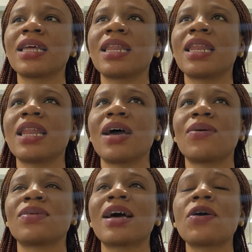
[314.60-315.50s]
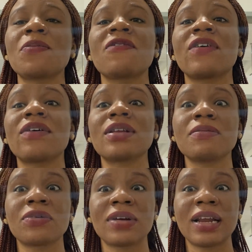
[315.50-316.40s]
Now that could be very
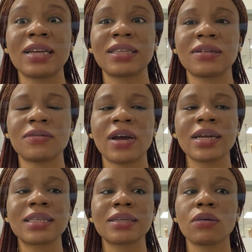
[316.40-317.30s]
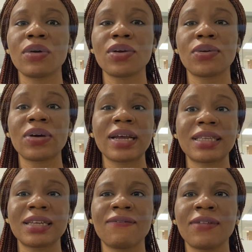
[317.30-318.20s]
demoralizing, right? When you're not
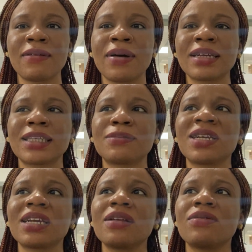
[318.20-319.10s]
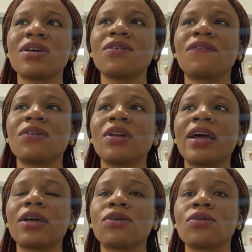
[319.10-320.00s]
getting feedbacks, especially when you feel
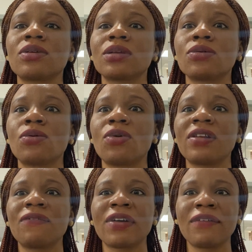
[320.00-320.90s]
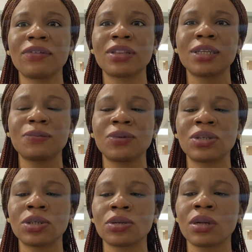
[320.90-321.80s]
like you qualify for this
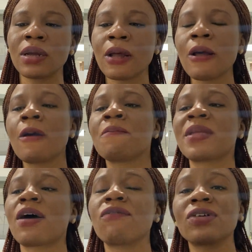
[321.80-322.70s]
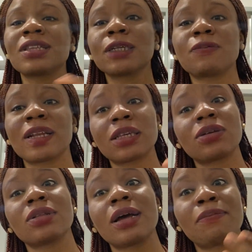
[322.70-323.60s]
position. Now for this
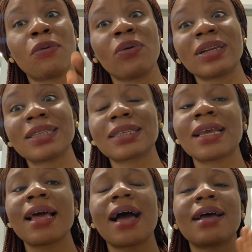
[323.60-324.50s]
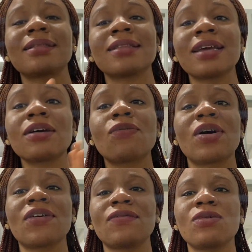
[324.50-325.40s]
particular point, I think one
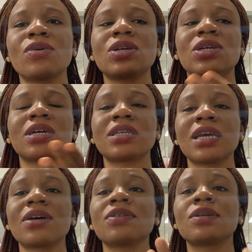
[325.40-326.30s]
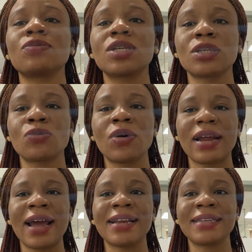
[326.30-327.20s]
of the ways you can tackle it, which is what
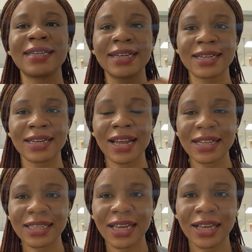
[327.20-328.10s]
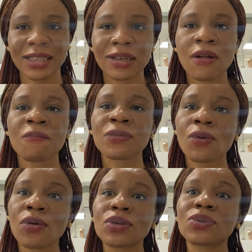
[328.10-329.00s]
I did in that case,
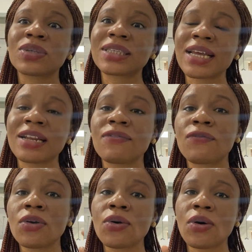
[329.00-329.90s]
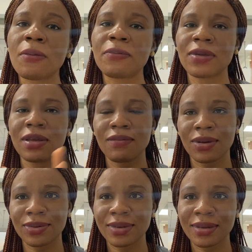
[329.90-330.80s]
was to send follow-up
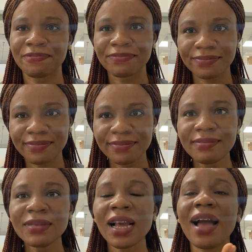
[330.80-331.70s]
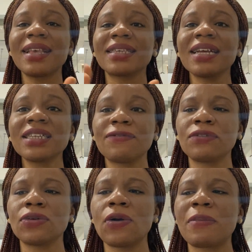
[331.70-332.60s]
emails. I sent a
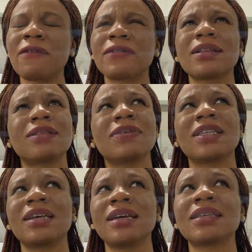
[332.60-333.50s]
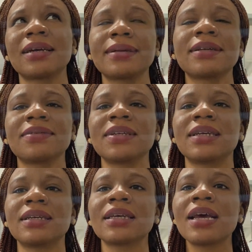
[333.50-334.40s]
follow-up after 3 days, I think 3
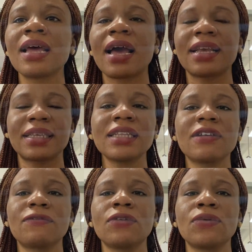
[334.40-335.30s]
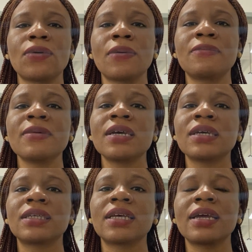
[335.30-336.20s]
days. I sent a follow-up
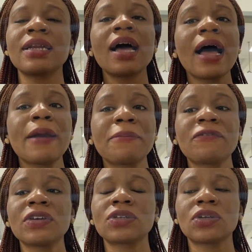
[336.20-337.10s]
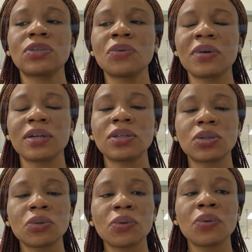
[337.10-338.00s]
saying, "Hi, Professor so and
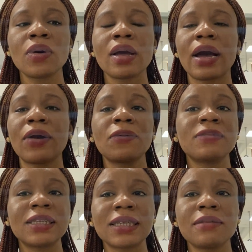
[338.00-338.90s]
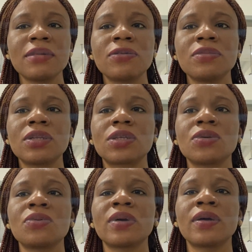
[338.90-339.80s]
so. I hope this email meets
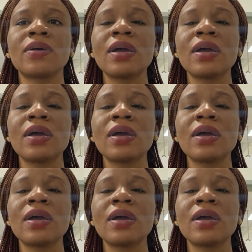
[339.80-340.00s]
you well.